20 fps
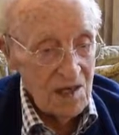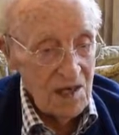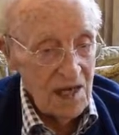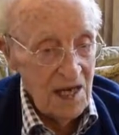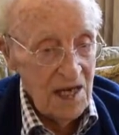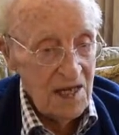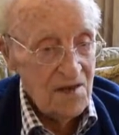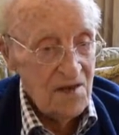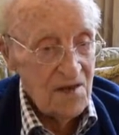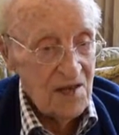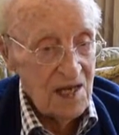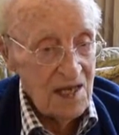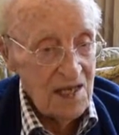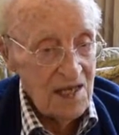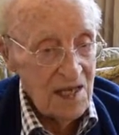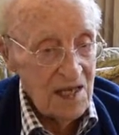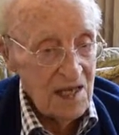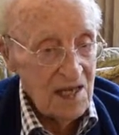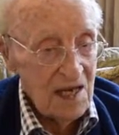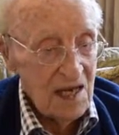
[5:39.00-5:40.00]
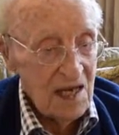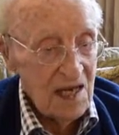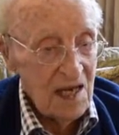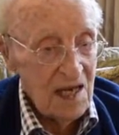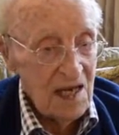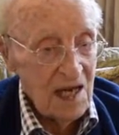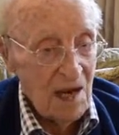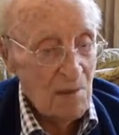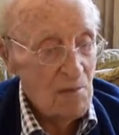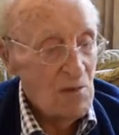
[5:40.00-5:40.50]
in the
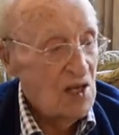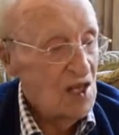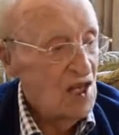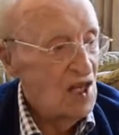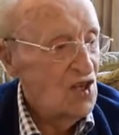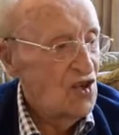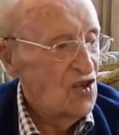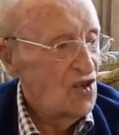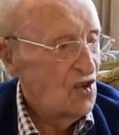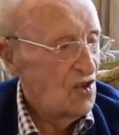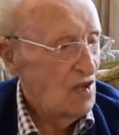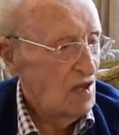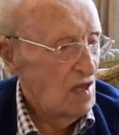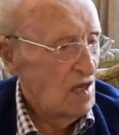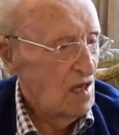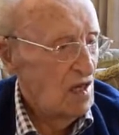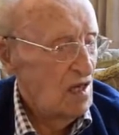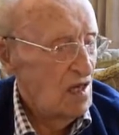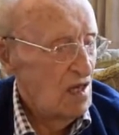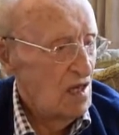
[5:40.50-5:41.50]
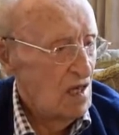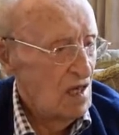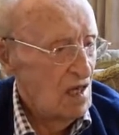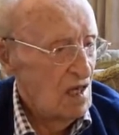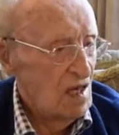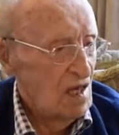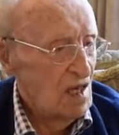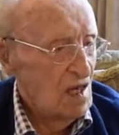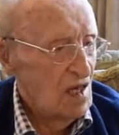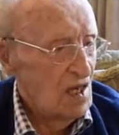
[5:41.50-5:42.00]
ammunition
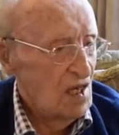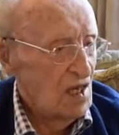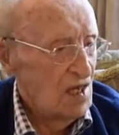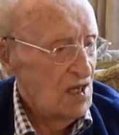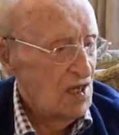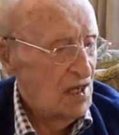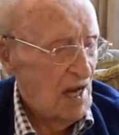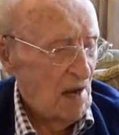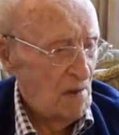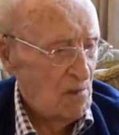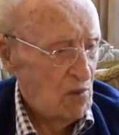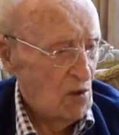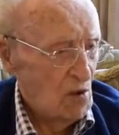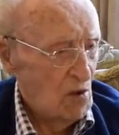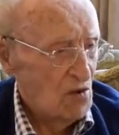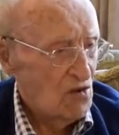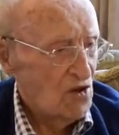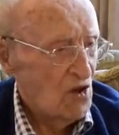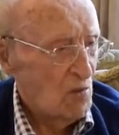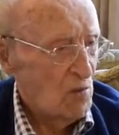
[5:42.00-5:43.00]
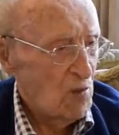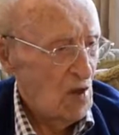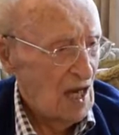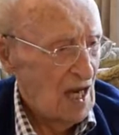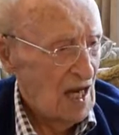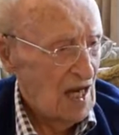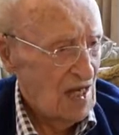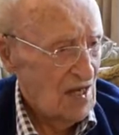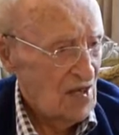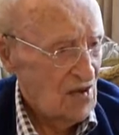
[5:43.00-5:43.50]
depot
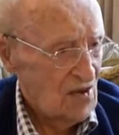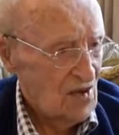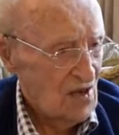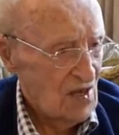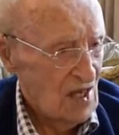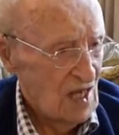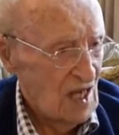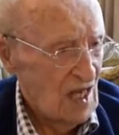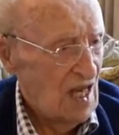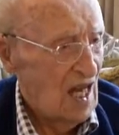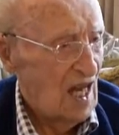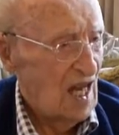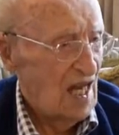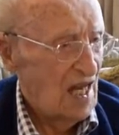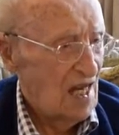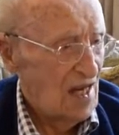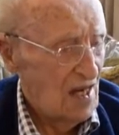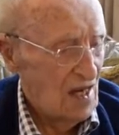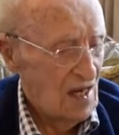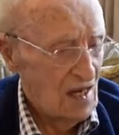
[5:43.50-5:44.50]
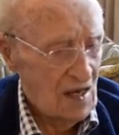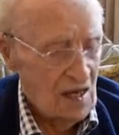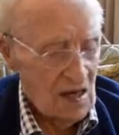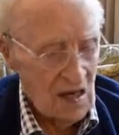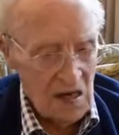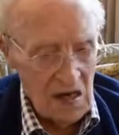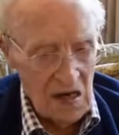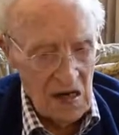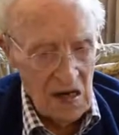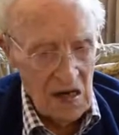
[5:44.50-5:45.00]
supplies line.
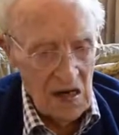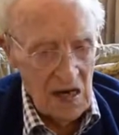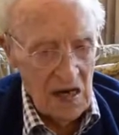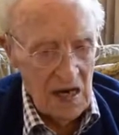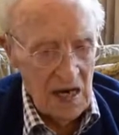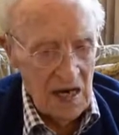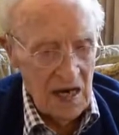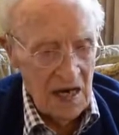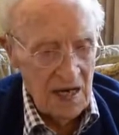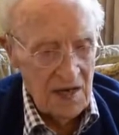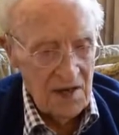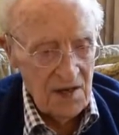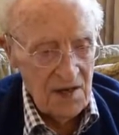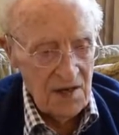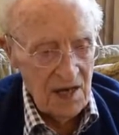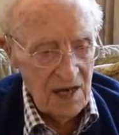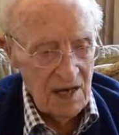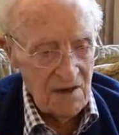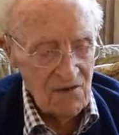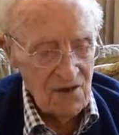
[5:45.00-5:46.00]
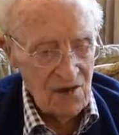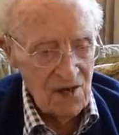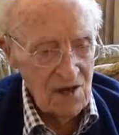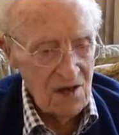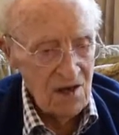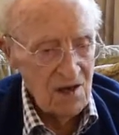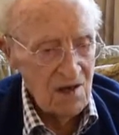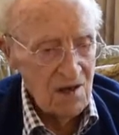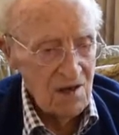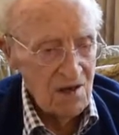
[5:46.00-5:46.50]
And
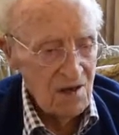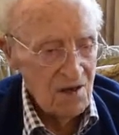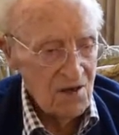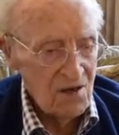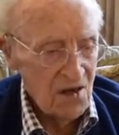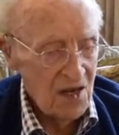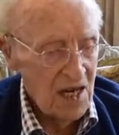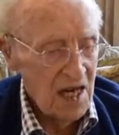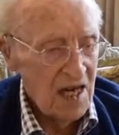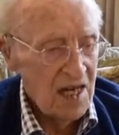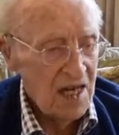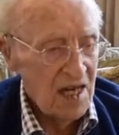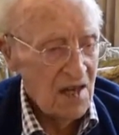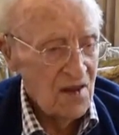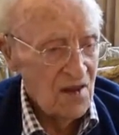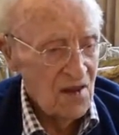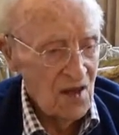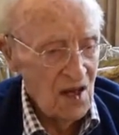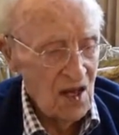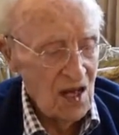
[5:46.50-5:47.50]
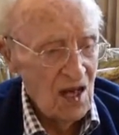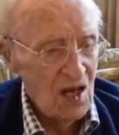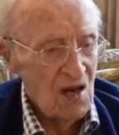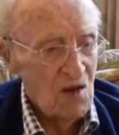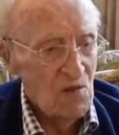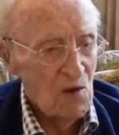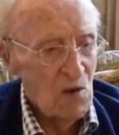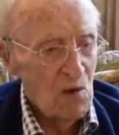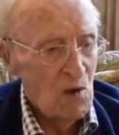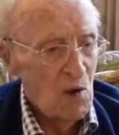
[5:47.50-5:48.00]
after training
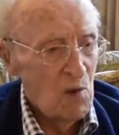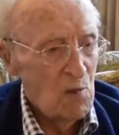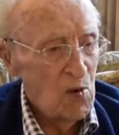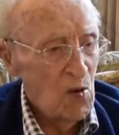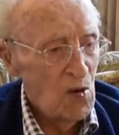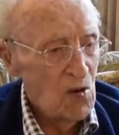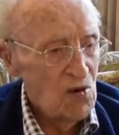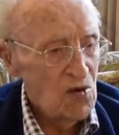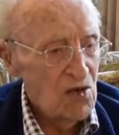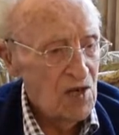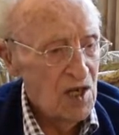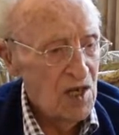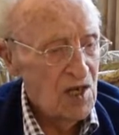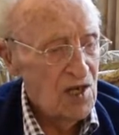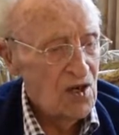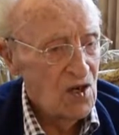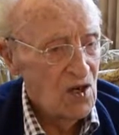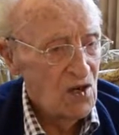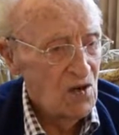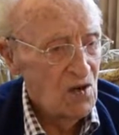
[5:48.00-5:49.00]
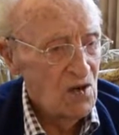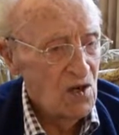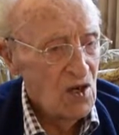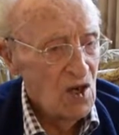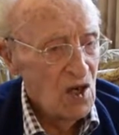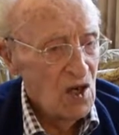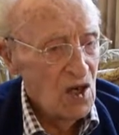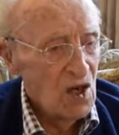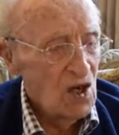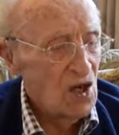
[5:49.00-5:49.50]
there, we were posted to
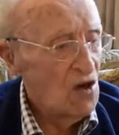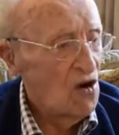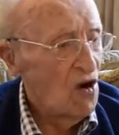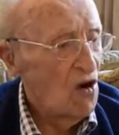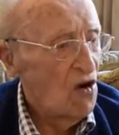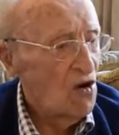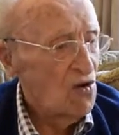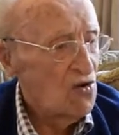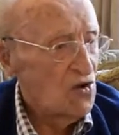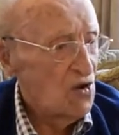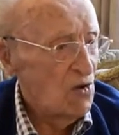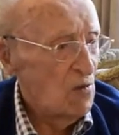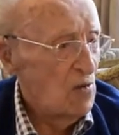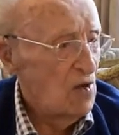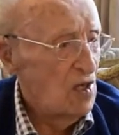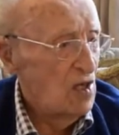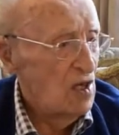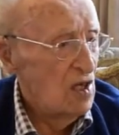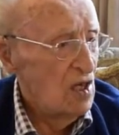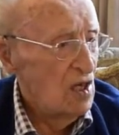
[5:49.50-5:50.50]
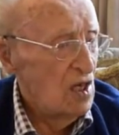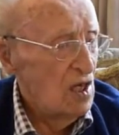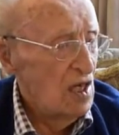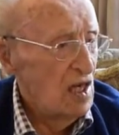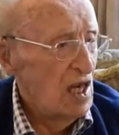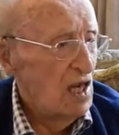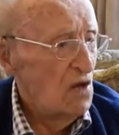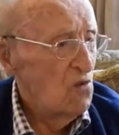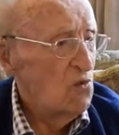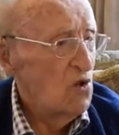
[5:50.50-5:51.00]
Corsham
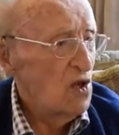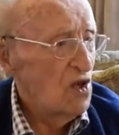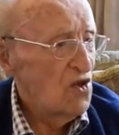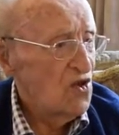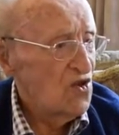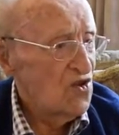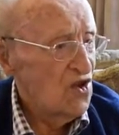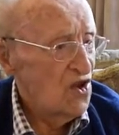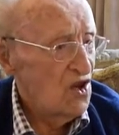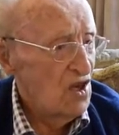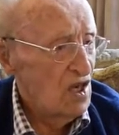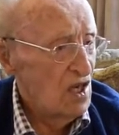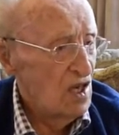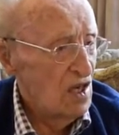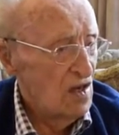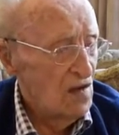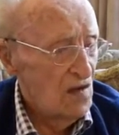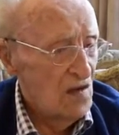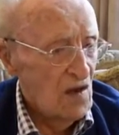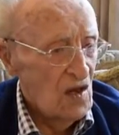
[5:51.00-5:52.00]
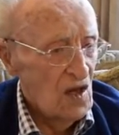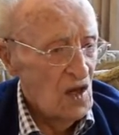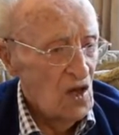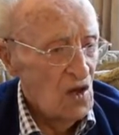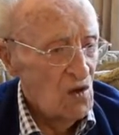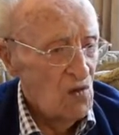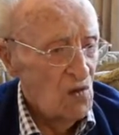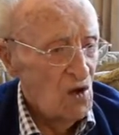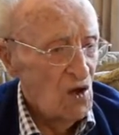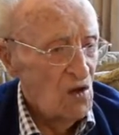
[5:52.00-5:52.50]
in Wiltshire,
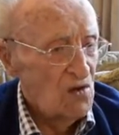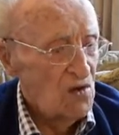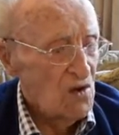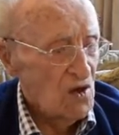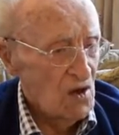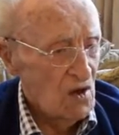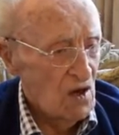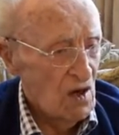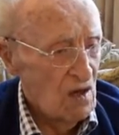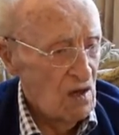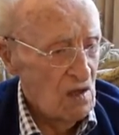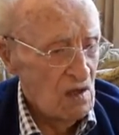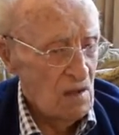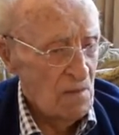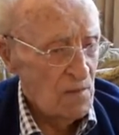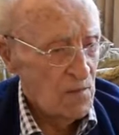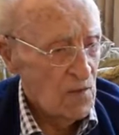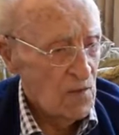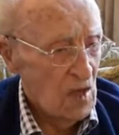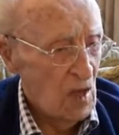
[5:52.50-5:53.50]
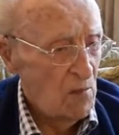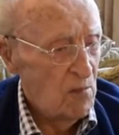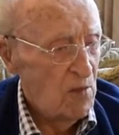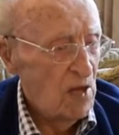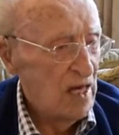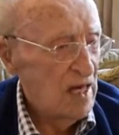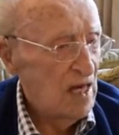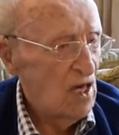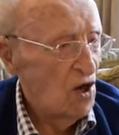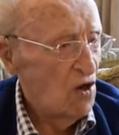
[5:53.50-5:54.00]
with a, a
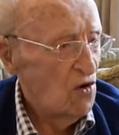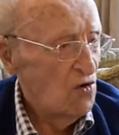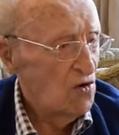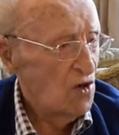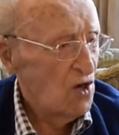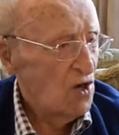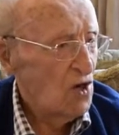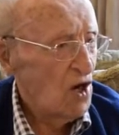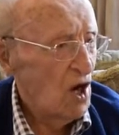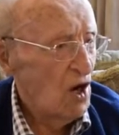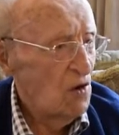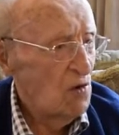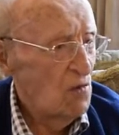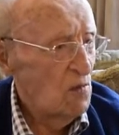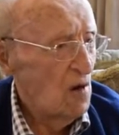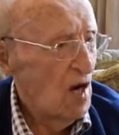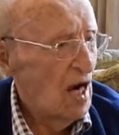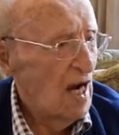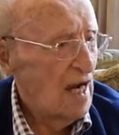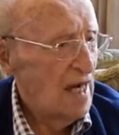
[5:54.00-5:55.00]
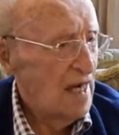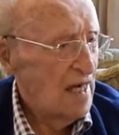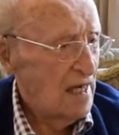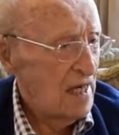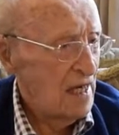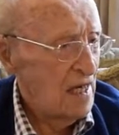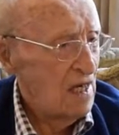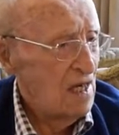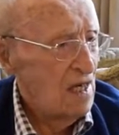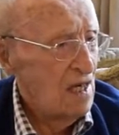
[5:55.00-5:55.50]
big underground
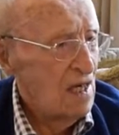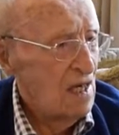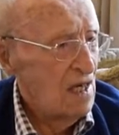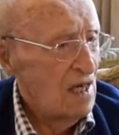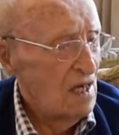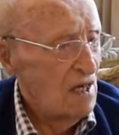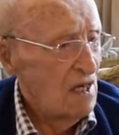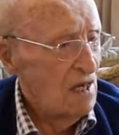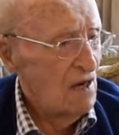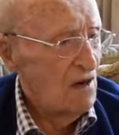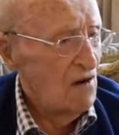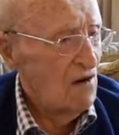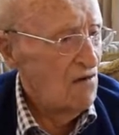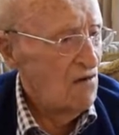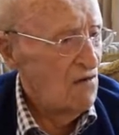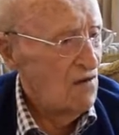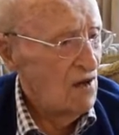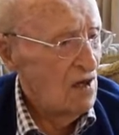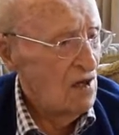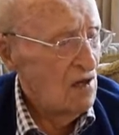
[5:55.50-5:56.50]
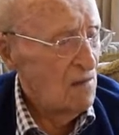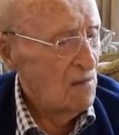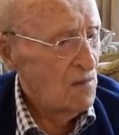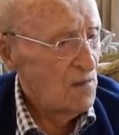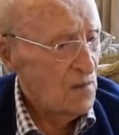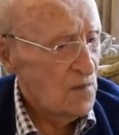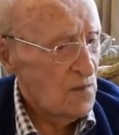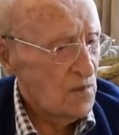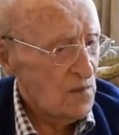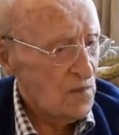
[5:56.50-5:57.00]
mine of
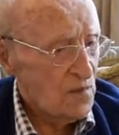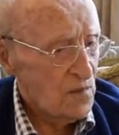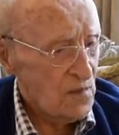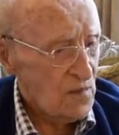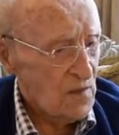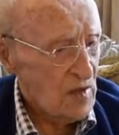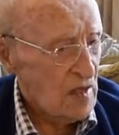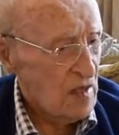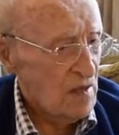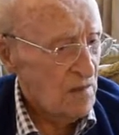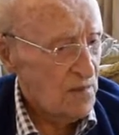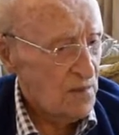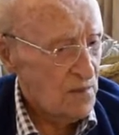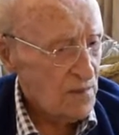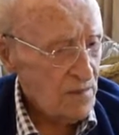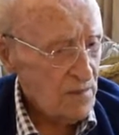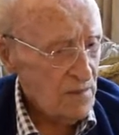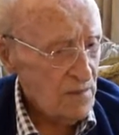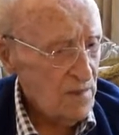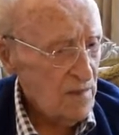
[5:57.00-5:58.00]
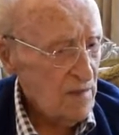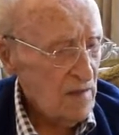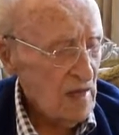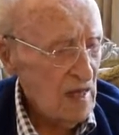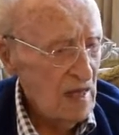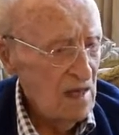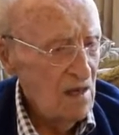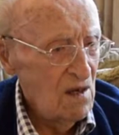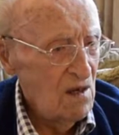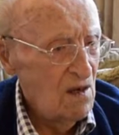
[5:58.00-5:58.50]
um,
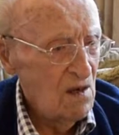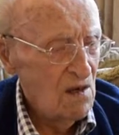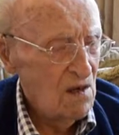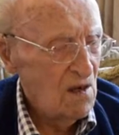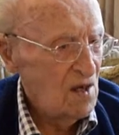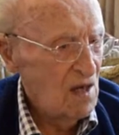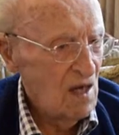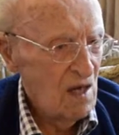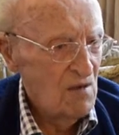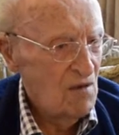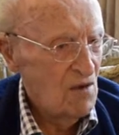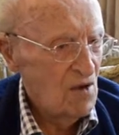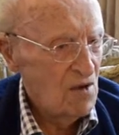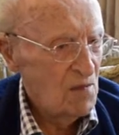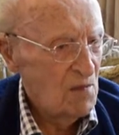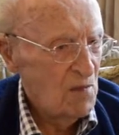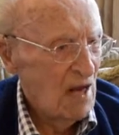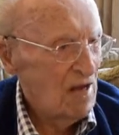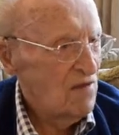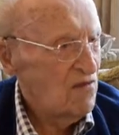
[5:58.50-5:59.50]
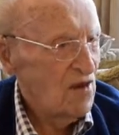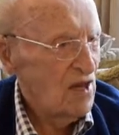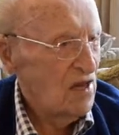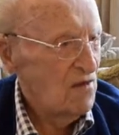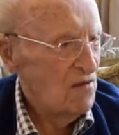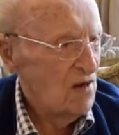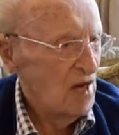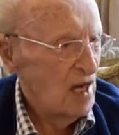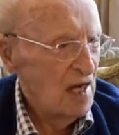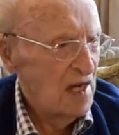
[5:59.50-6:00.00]
uh, it uh, was uh,
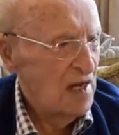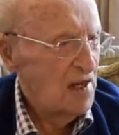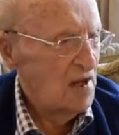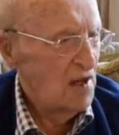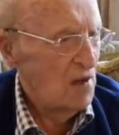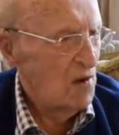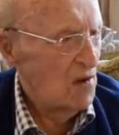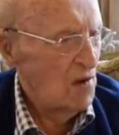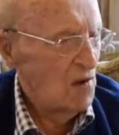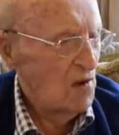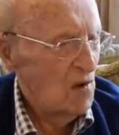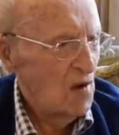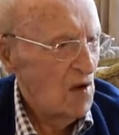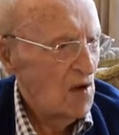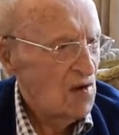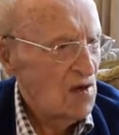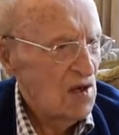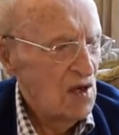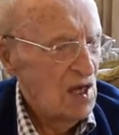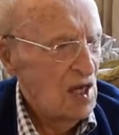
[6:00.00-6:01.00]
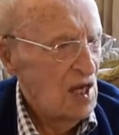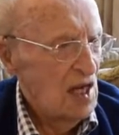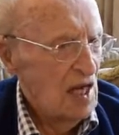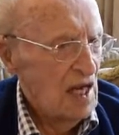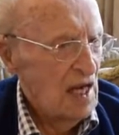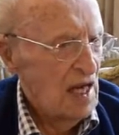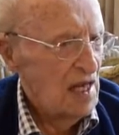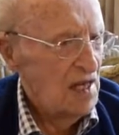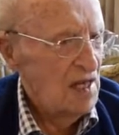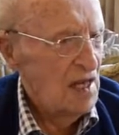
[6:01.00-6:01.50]
baffling really there uh, it was
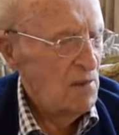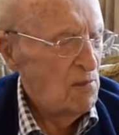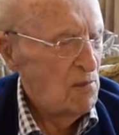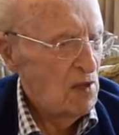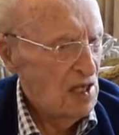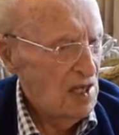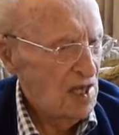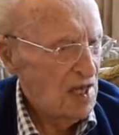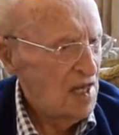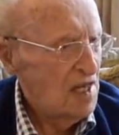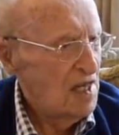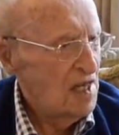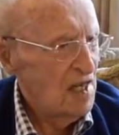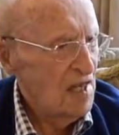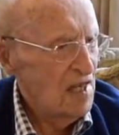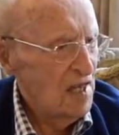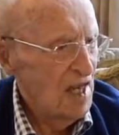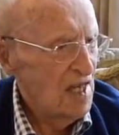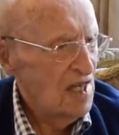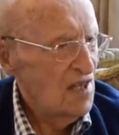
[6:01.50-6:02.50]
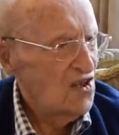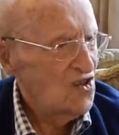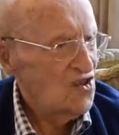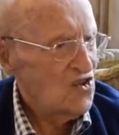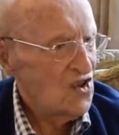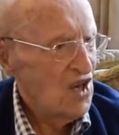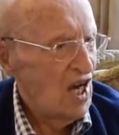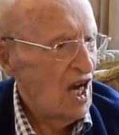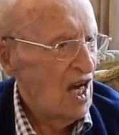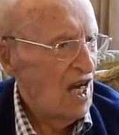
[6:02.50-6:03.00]
it, built into the
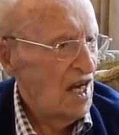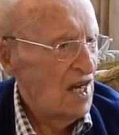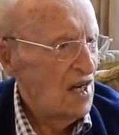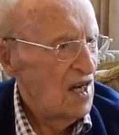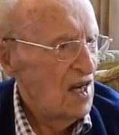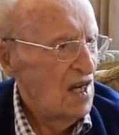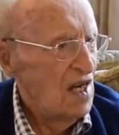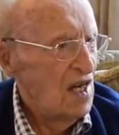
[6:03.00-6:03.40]
hillside